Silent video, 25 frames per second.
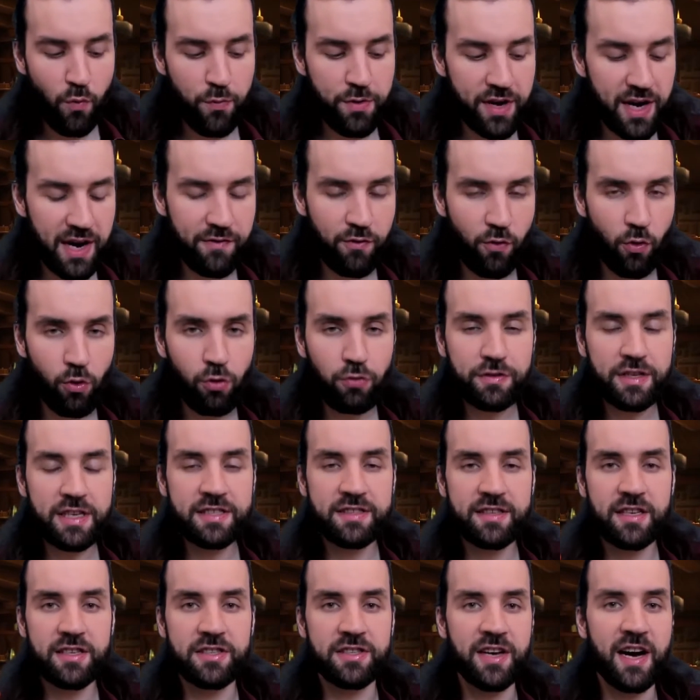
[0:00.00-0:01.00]
You have all these
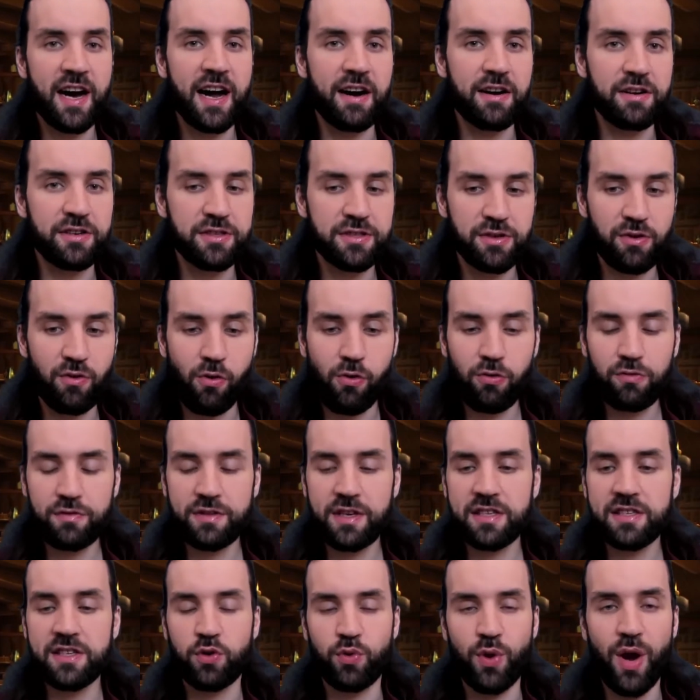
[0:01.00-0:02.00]
desires, all
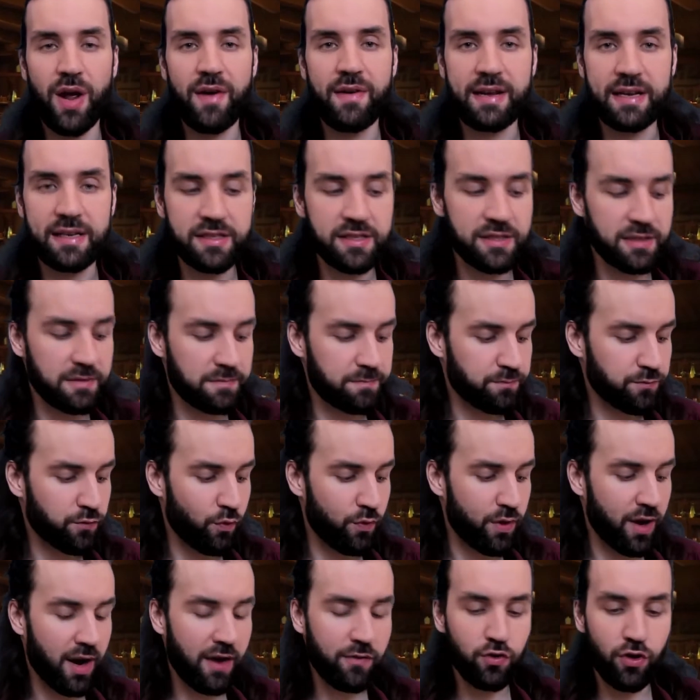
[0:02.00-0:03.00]
these cravings.
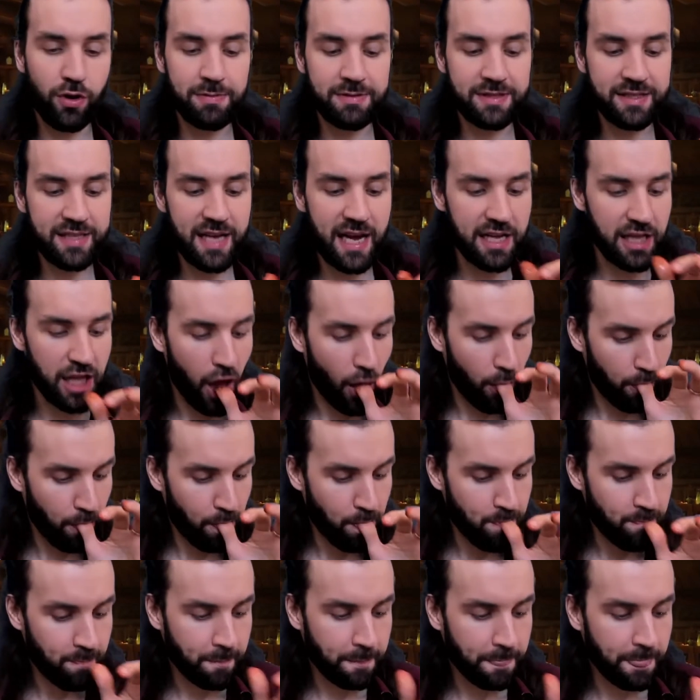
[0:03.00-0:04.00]
We have to abstain.
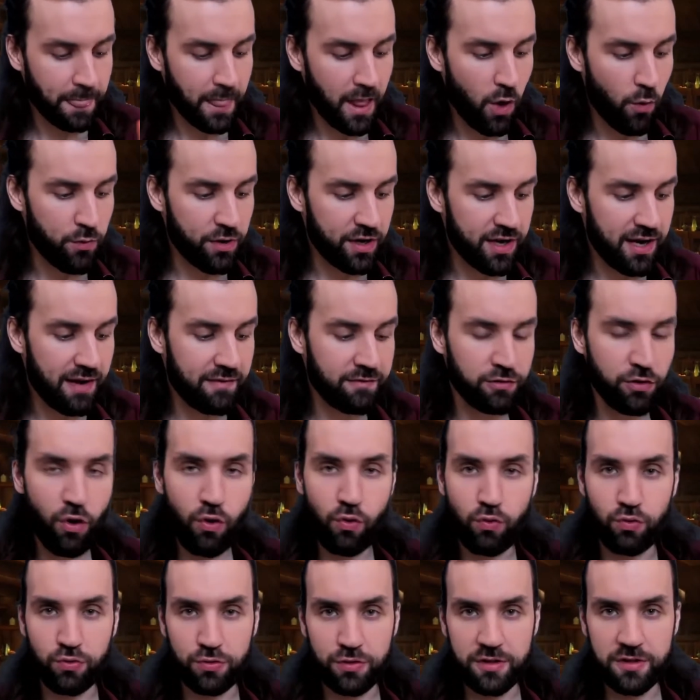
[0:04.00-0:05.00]
We have
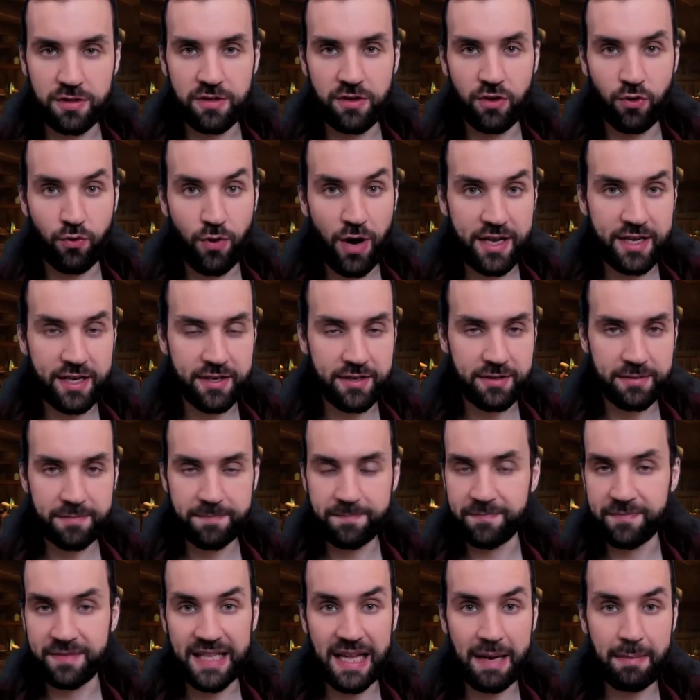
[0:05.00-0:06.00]
loans, credit,
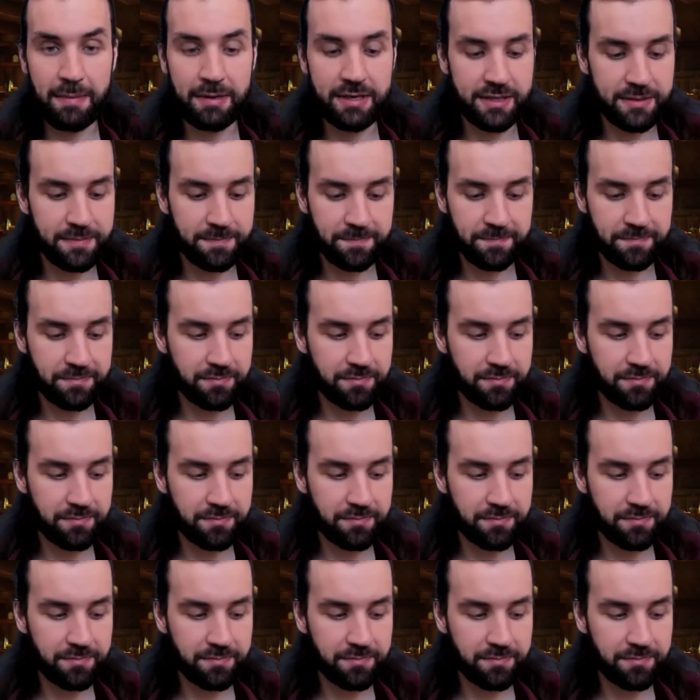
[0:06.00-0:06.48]
debt.